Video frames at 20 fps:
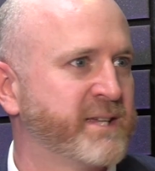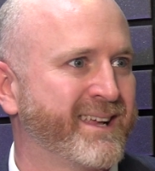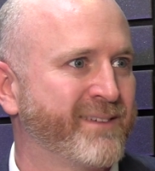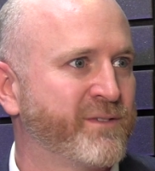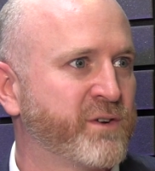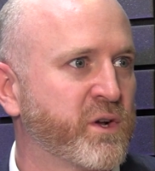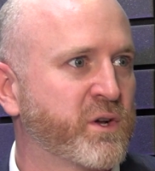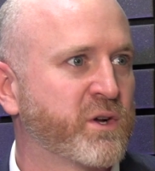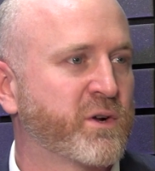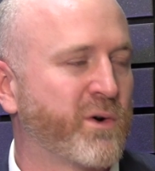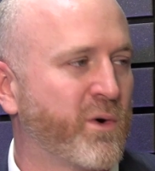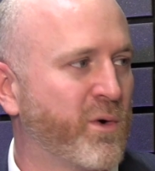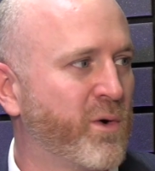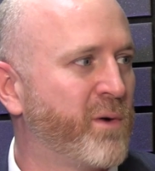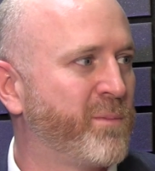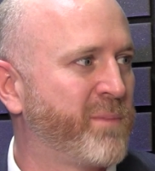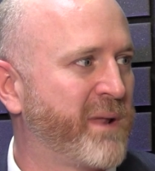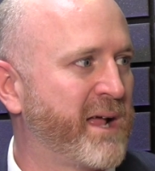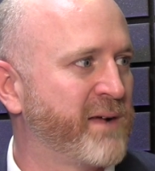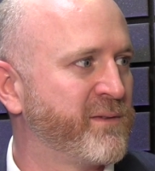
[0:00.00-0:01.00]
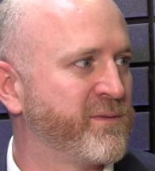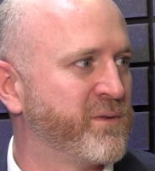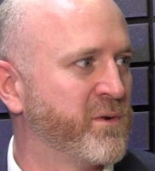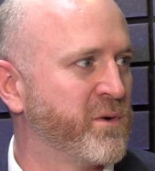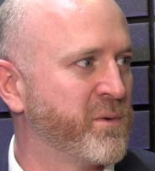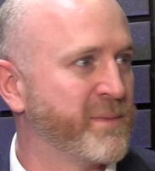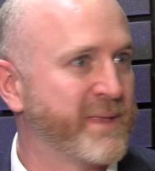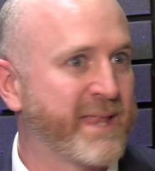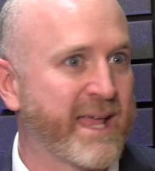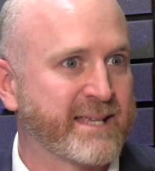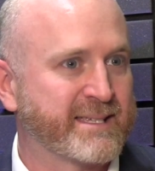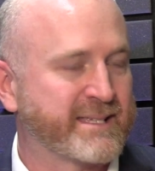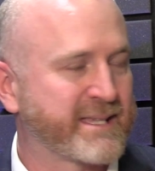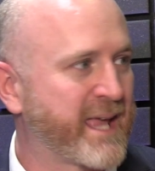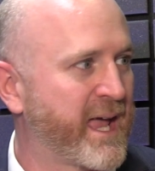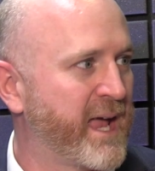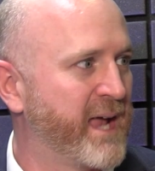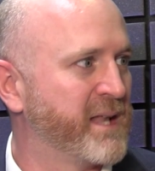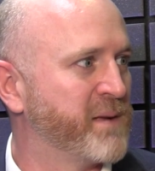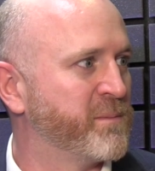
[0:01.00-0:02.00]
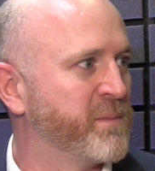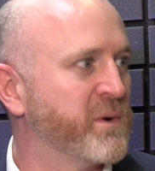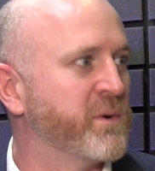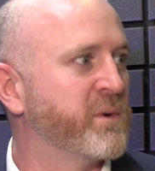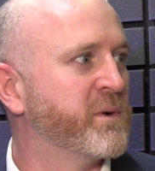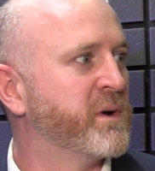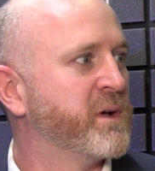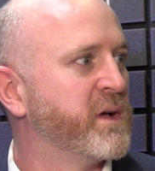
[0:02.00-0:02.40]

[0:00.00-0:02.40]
they have a good core platform, they're scalable.